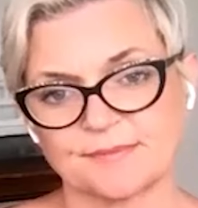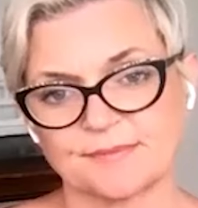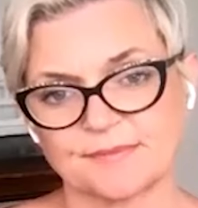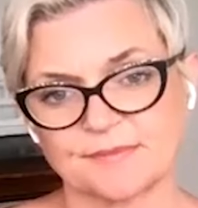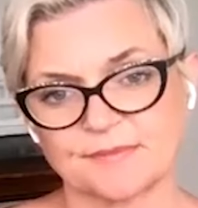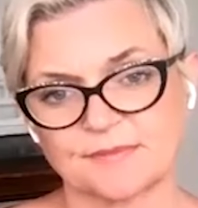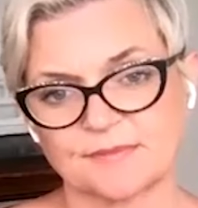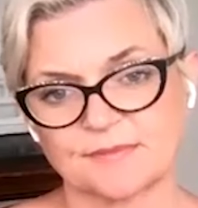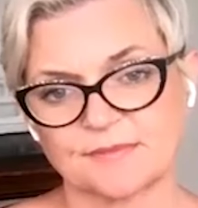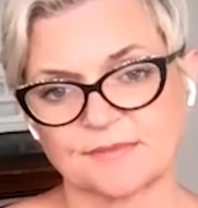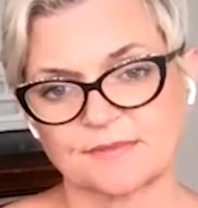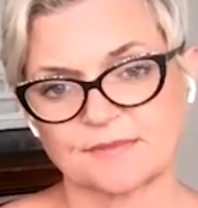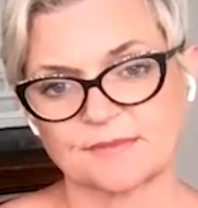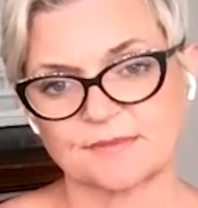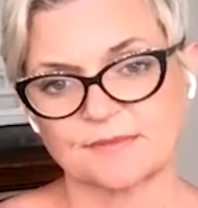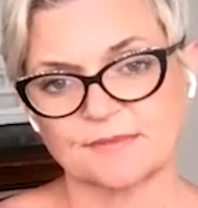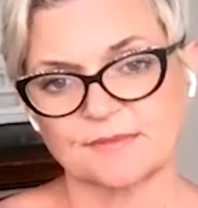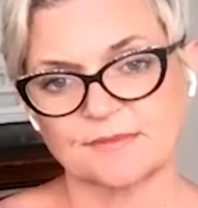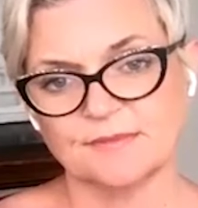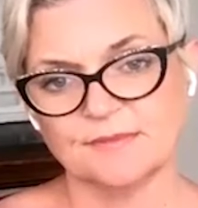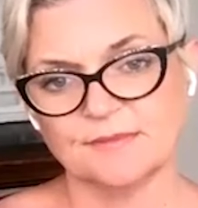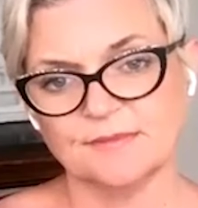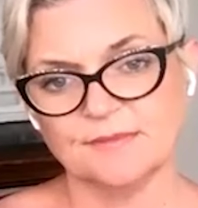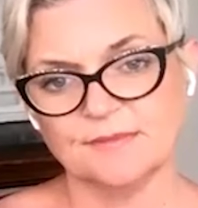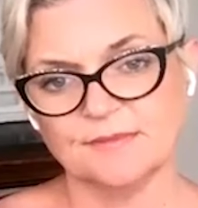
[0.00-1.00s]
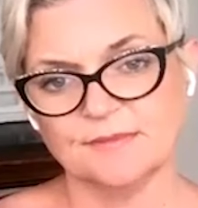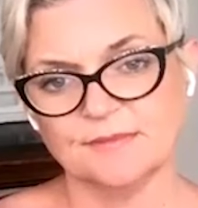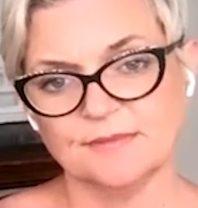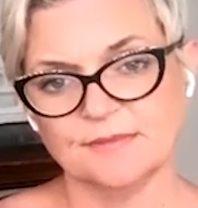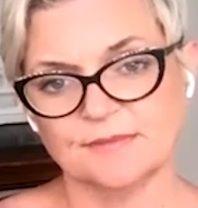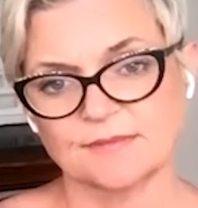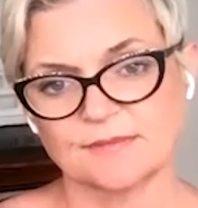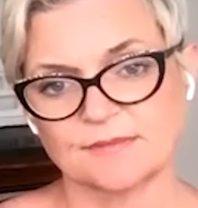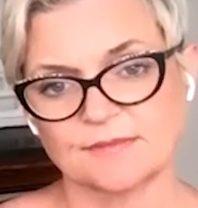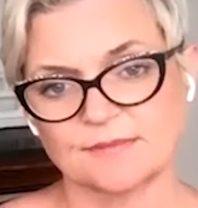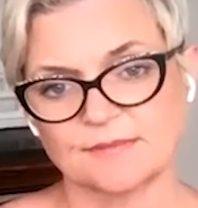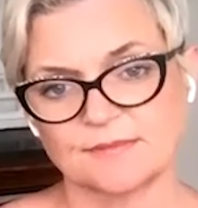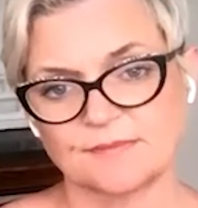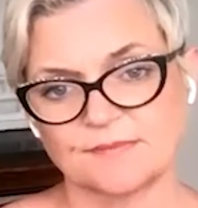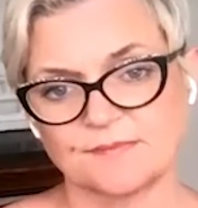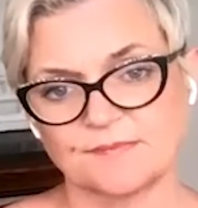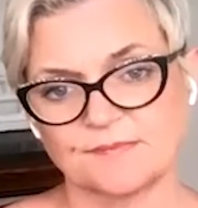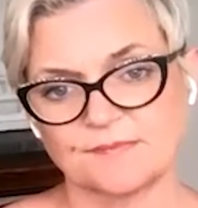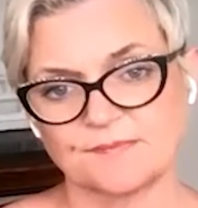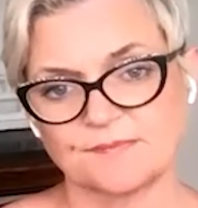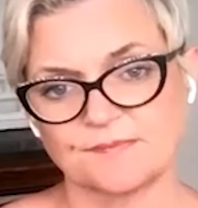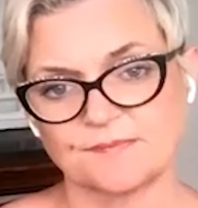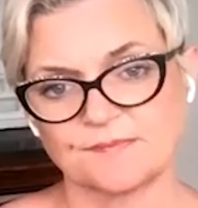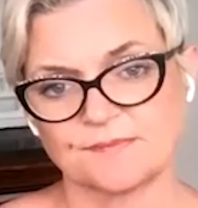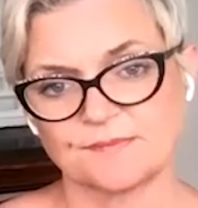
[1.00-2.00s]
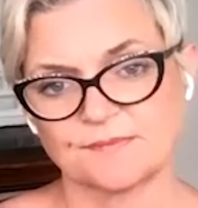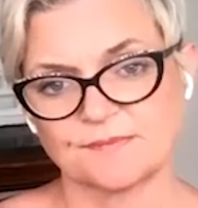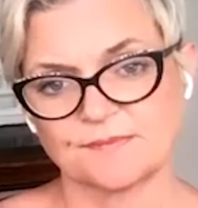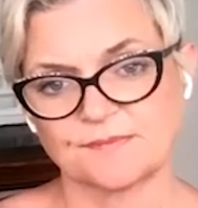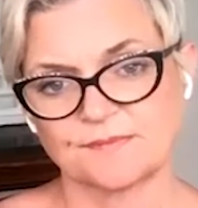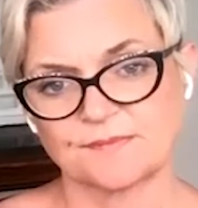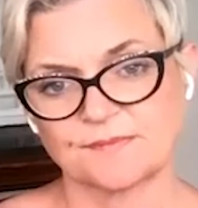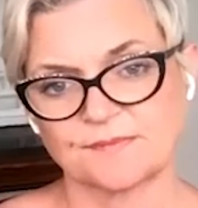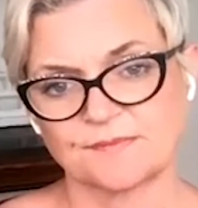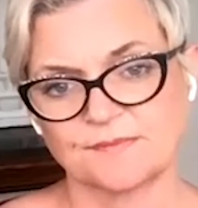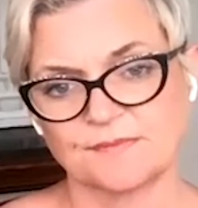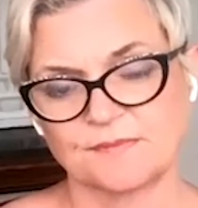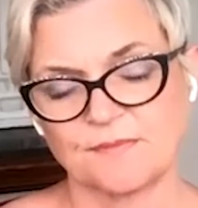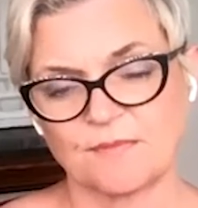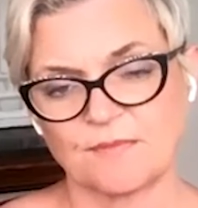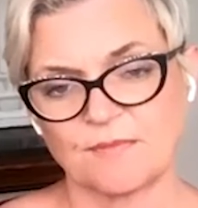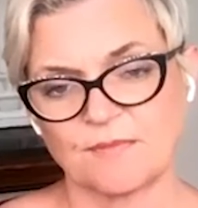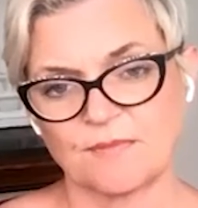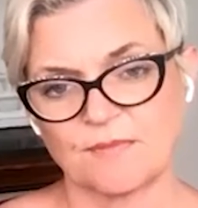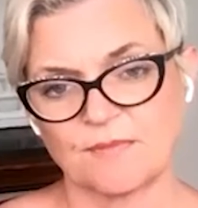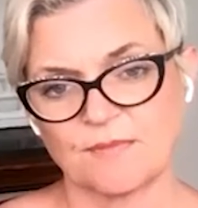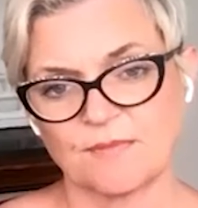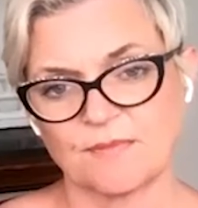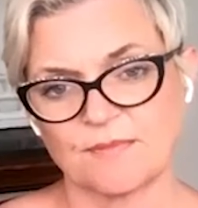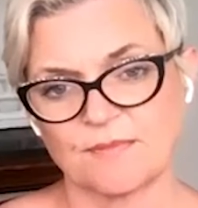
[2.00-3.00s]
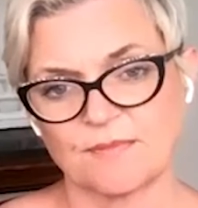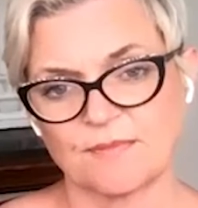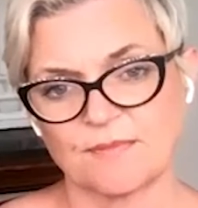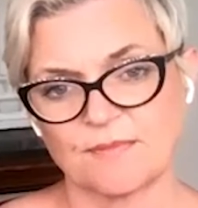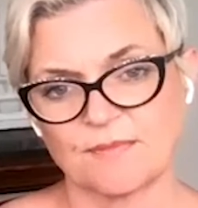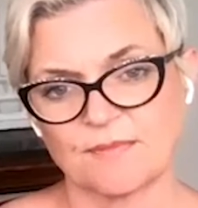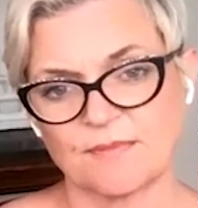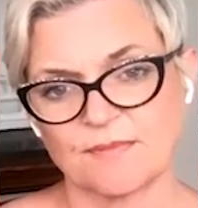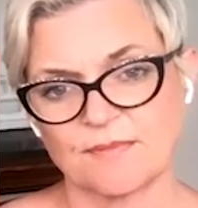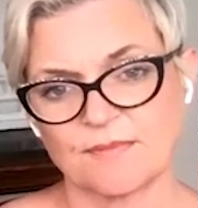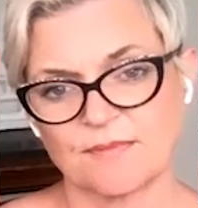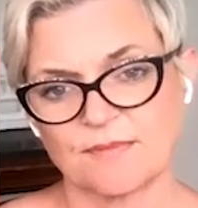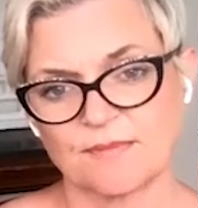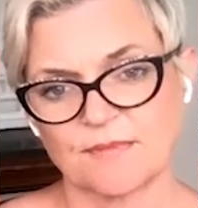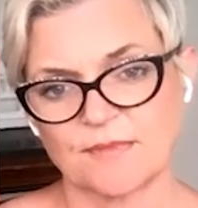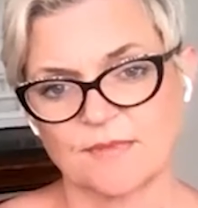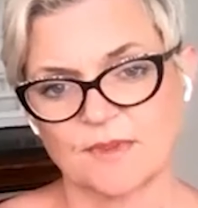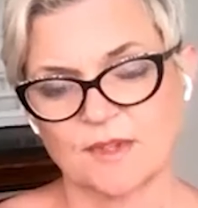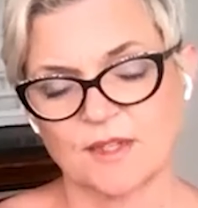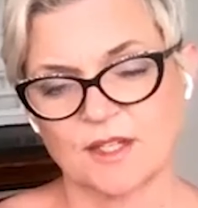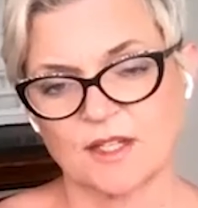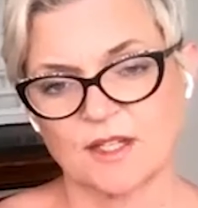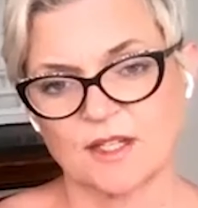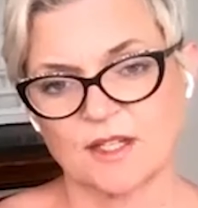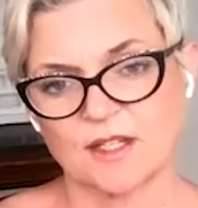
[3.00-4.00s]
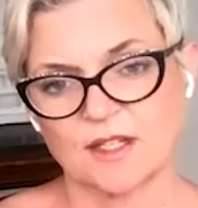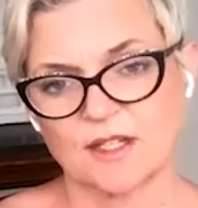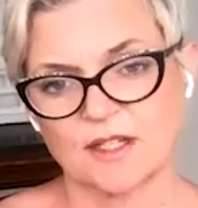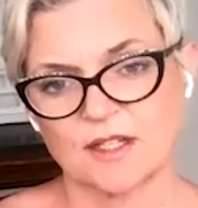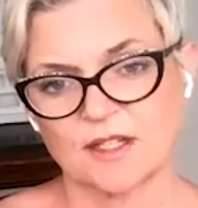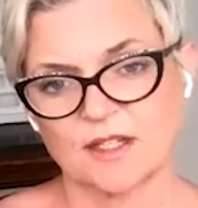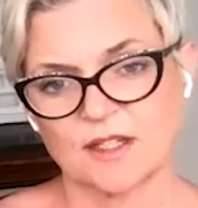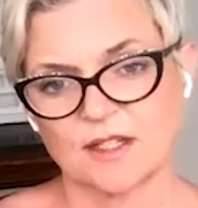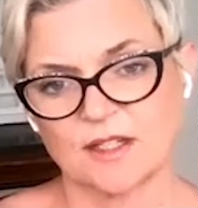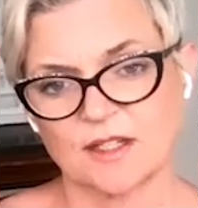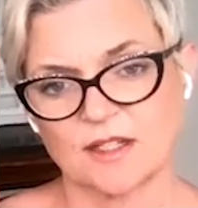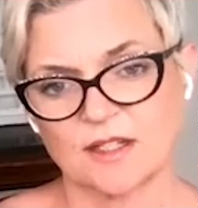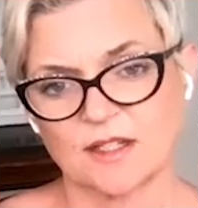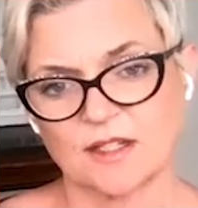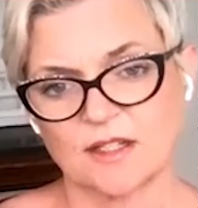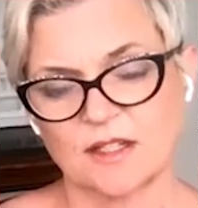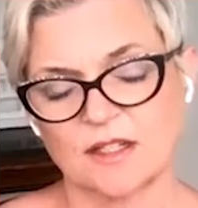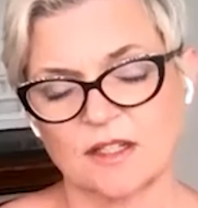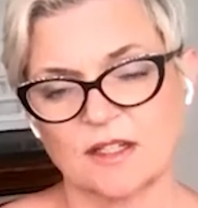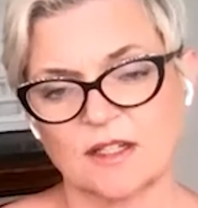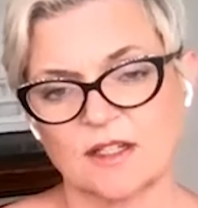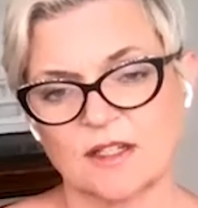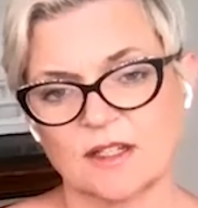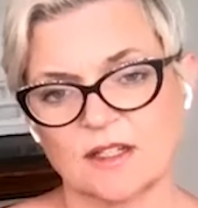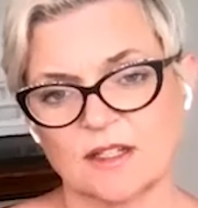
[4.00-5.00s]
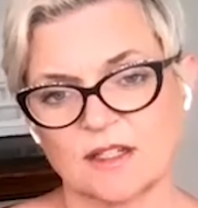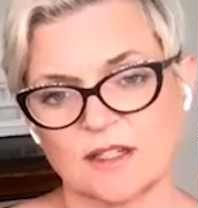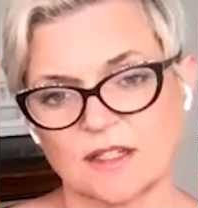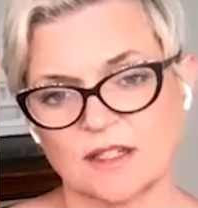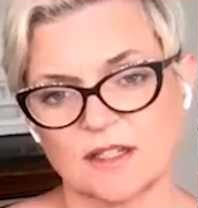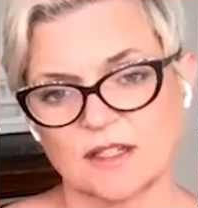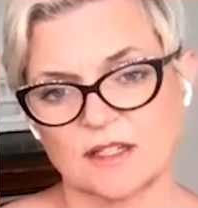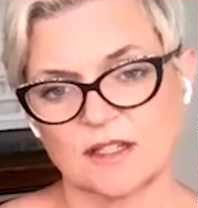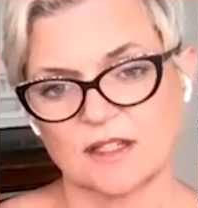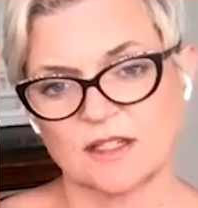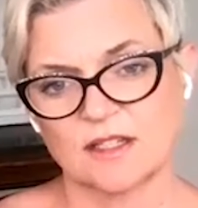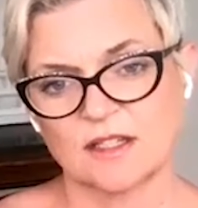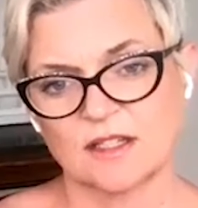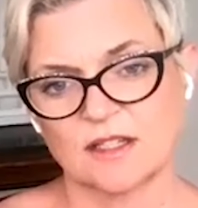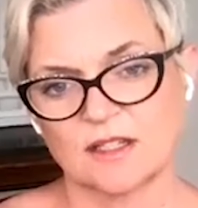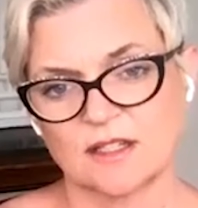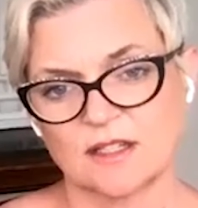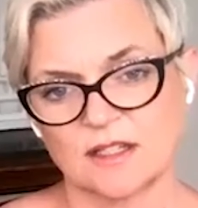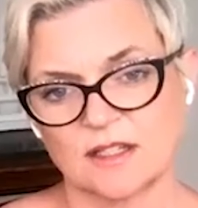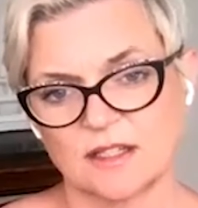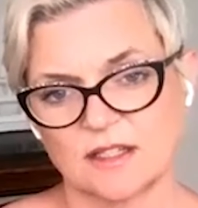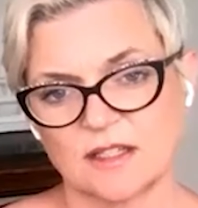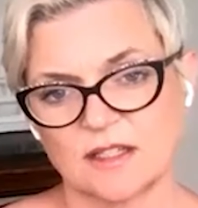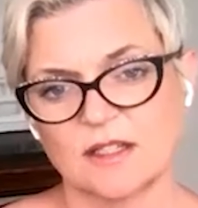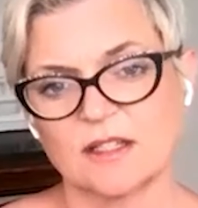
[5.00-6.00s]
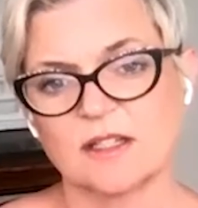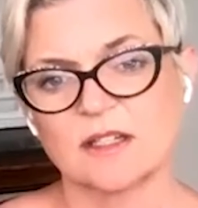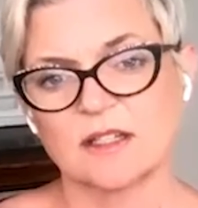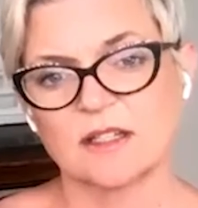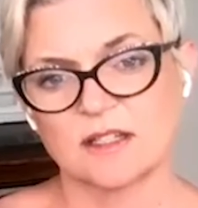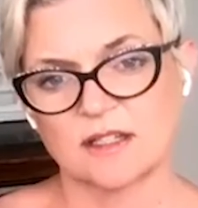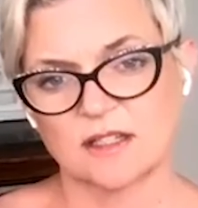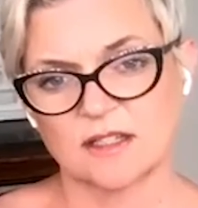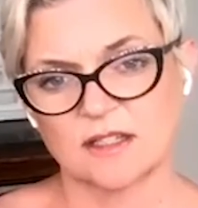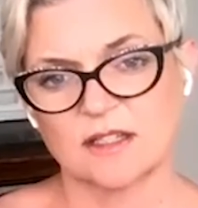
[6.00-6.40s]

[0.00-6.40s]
(not speaking)